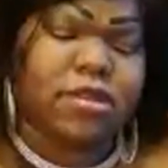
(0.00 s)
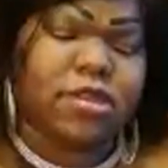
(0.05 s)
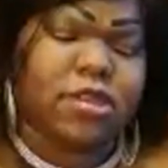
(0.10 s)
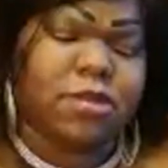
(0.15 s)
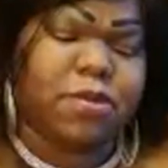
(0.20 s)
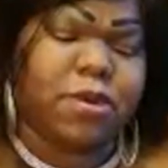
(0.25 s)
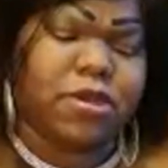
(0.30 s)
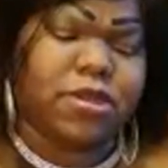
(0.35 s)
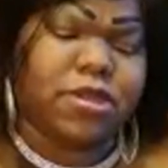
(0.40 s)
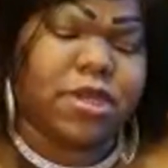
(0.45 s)

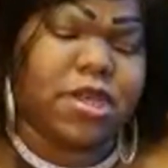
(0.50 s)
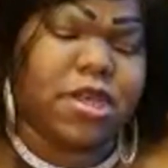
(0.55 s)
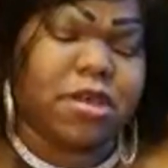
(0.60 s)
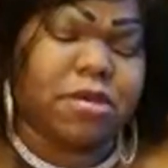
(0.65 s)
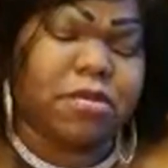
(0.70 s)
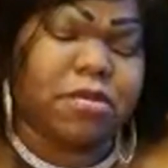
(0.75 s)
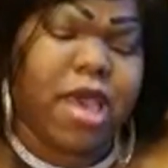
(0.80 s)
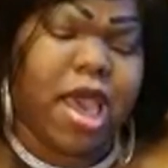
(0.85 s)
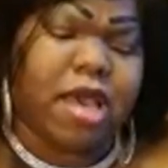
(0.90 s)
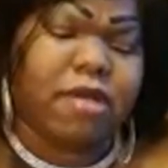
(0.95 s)
This person
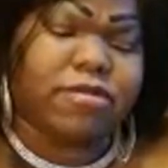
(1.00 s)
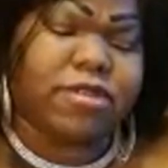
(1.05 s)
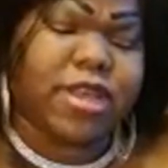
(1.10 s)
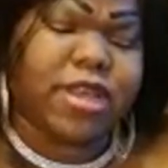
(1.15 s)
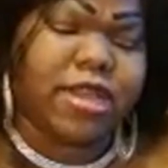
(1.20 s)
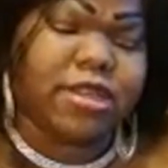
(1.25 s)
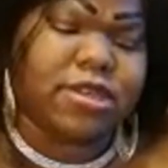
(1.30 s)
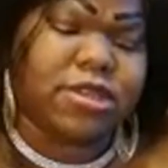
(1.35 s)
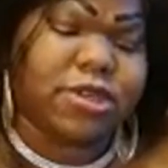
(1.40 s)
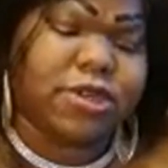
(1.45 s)
could have
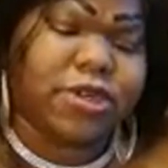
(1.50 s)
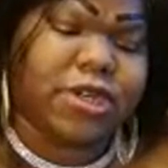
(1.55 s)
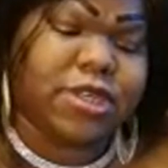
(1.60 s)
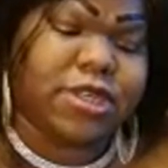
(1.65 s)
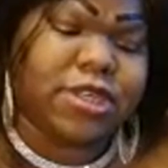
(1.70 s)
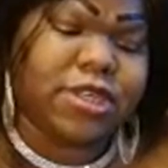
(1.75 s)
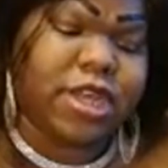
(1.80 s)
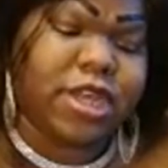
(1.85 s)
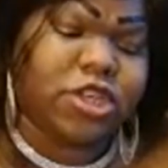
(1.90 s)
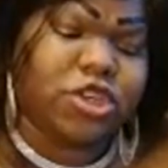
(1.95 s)

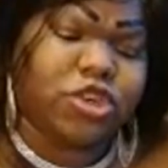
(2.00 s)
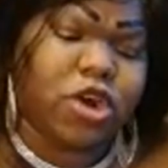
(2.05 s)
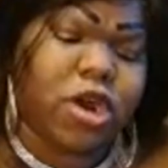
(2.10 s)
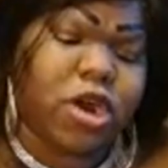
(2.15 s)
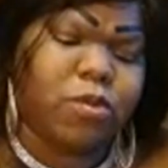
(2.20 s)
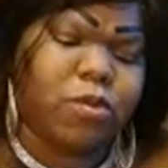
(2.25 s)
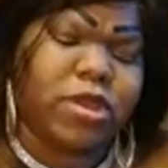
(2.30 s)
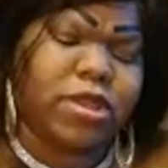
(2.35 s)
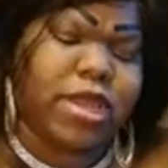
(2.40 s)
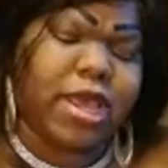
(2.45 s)
Sagittarius in their
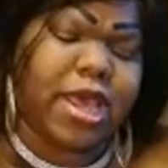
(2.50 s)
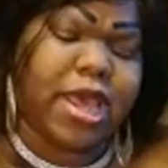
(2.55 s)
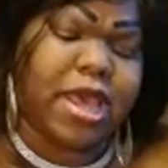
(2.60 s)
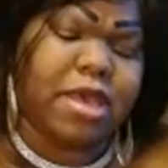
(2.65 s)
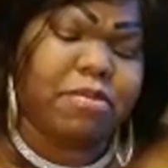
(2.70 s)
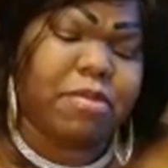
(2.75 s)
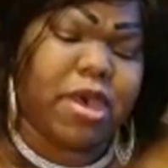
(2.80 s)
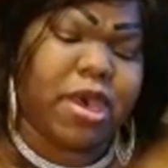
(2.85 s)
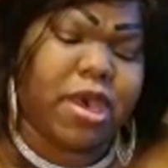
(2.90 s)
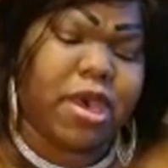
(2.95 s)
chart with the
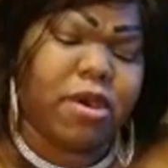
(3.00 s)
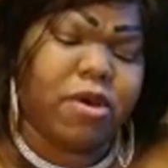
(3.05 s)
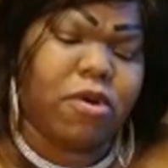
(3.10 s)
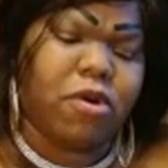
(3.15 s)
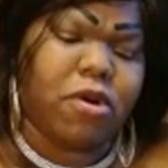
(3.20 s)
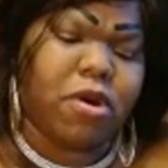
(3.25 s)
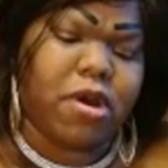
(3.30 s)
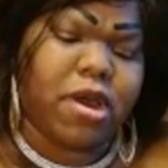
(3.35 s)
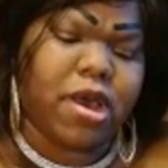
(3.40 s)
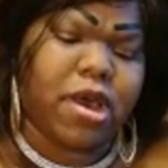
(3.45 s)
hangman,
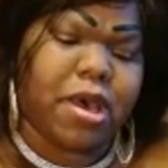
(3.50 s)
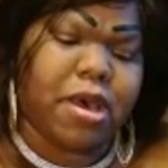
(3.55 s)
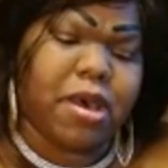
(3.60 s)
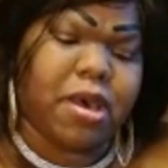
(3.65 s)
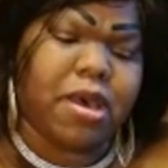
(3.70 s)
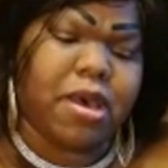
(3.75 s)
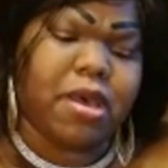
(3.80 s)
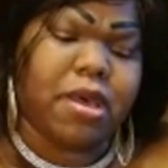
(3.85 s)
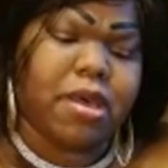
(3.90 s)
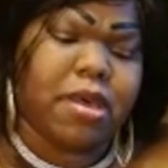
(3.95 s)

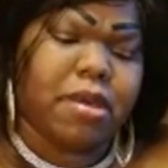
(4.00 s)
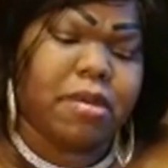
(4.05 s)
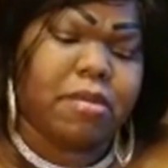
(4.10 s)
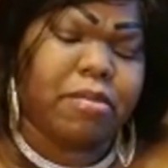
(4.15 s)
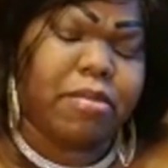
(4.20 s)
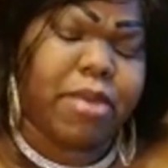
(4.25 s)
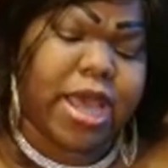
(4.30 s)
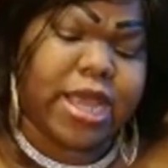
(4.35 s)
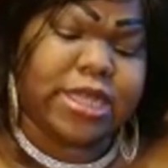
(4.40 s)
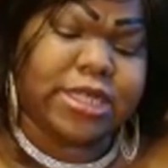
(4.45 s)
or
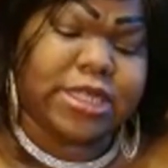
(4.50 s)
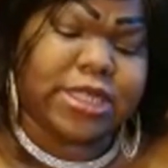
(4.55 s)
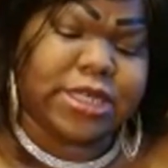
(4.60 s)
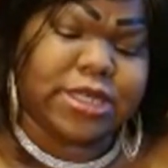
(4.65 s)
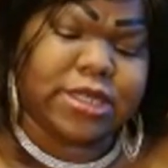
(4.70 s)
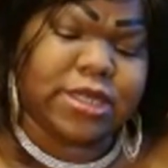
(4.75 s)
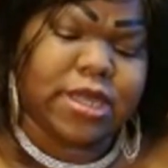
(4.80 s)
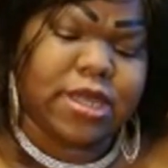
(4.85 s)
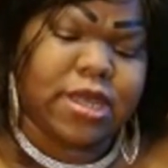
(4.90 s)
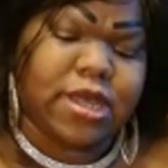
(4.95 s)

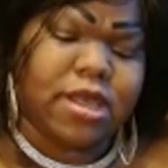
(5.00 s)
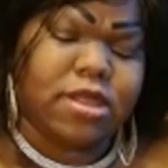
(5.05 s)
Pisces.